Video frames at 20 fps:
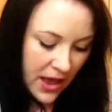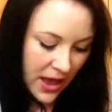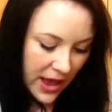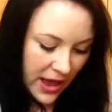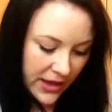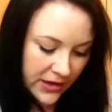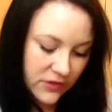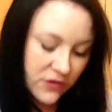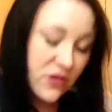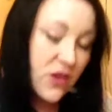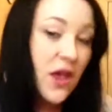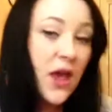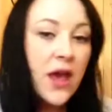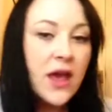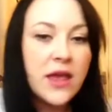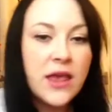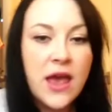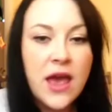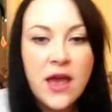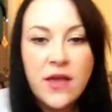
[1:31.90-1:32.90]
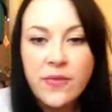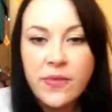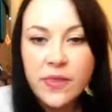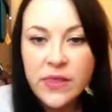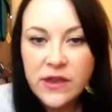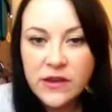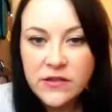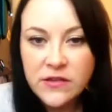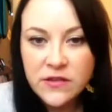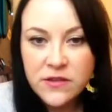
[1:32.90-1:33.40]
And yet again,
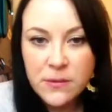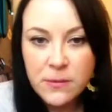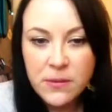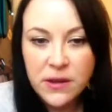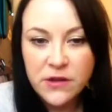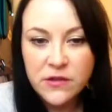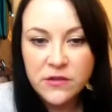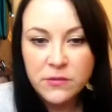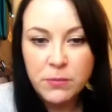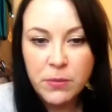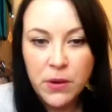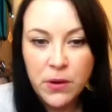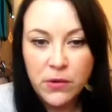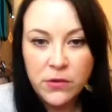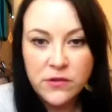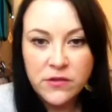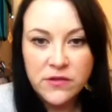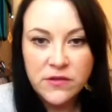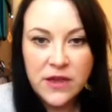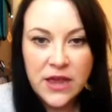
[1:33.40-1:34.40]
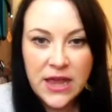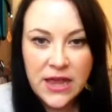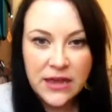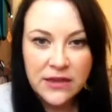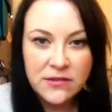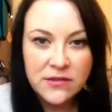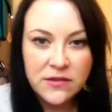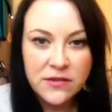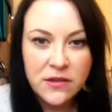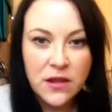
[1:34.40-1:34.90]
this month's box
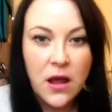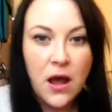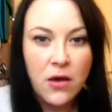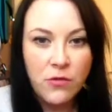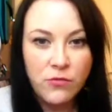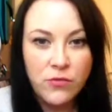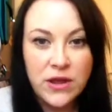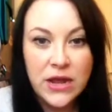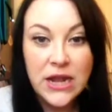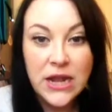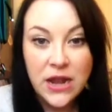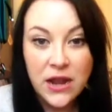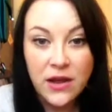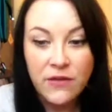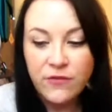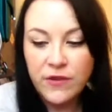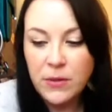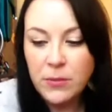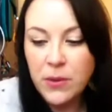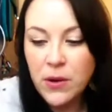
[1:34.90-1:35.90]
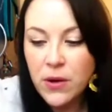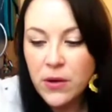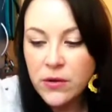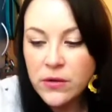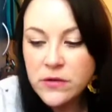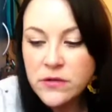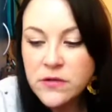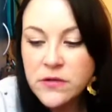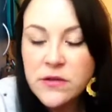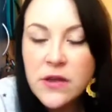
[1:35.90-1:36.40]
is a really lovely
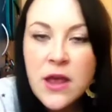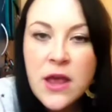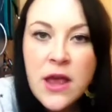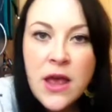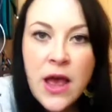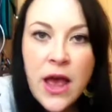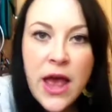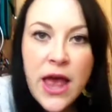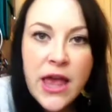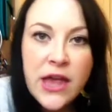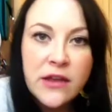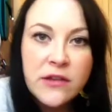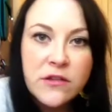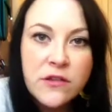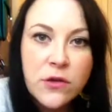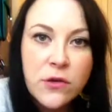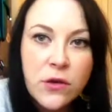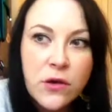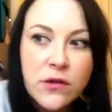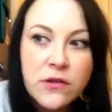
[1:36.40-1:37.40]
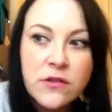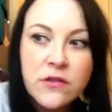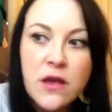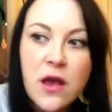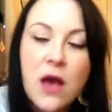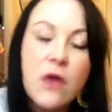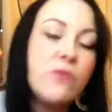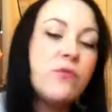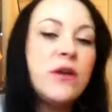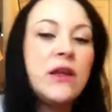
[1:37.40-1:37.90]
box. It's got
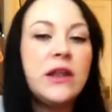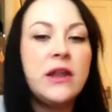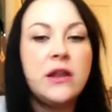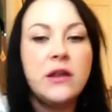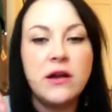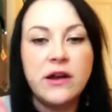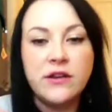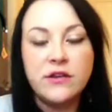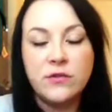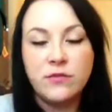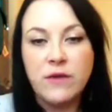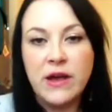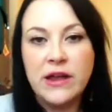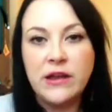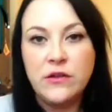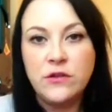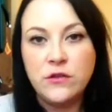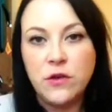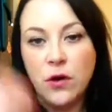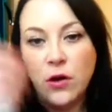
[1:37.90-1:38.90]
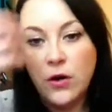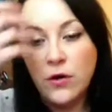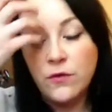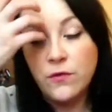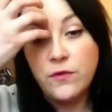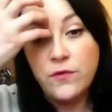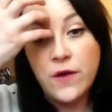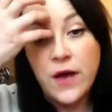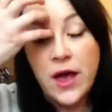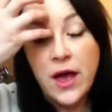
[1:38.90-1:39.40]
a really nice range
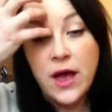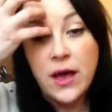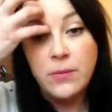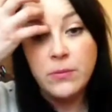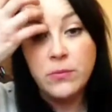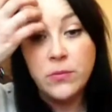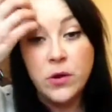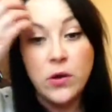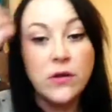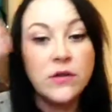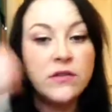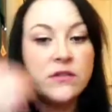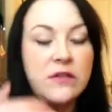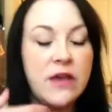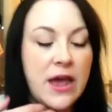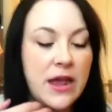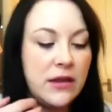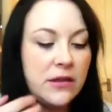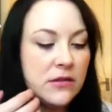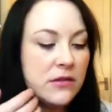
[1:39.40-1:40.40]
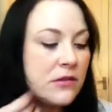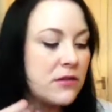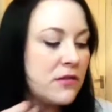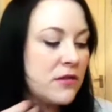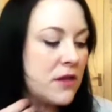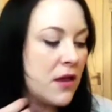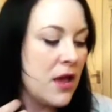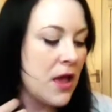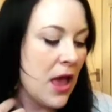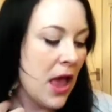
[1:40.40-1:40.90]
of
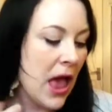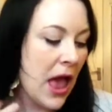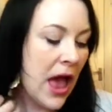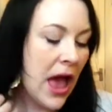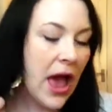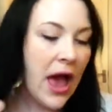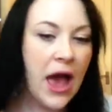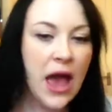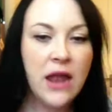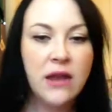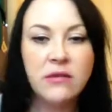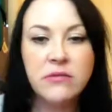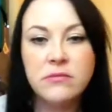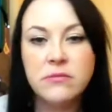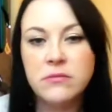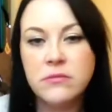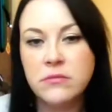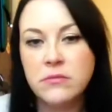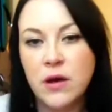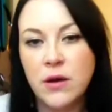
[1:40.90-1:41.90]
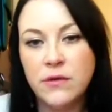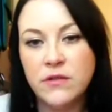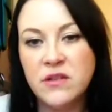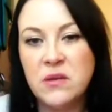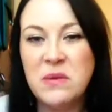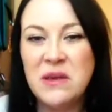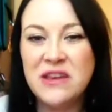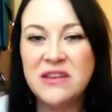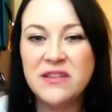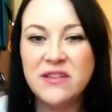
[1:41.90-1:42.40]
contents, and I was
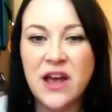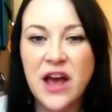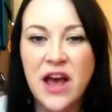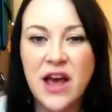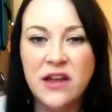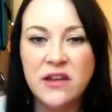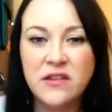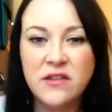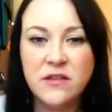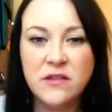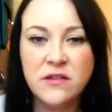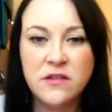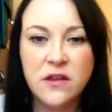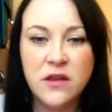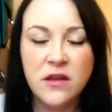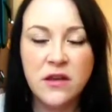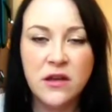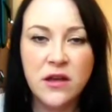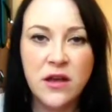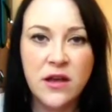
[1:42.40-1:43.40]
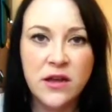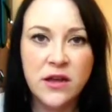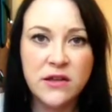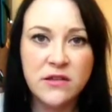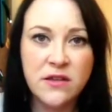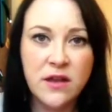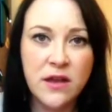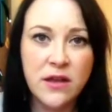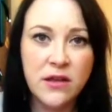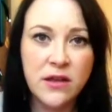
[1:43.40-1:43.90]
a bit sad to
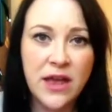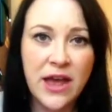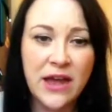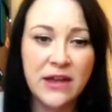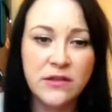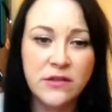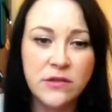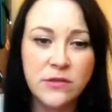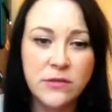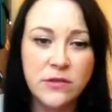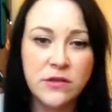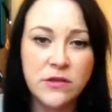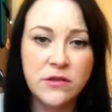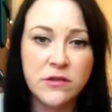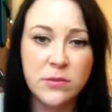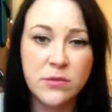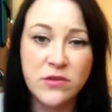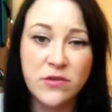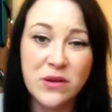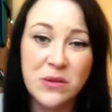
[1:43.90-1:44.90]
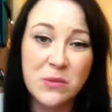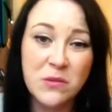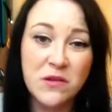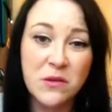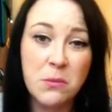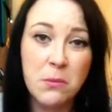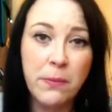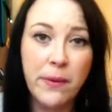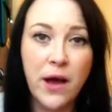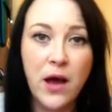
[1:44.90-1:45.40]
have to cancel the
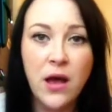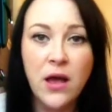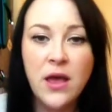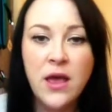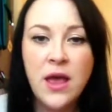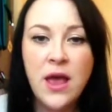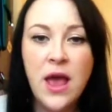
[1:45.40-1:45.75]
subscription, but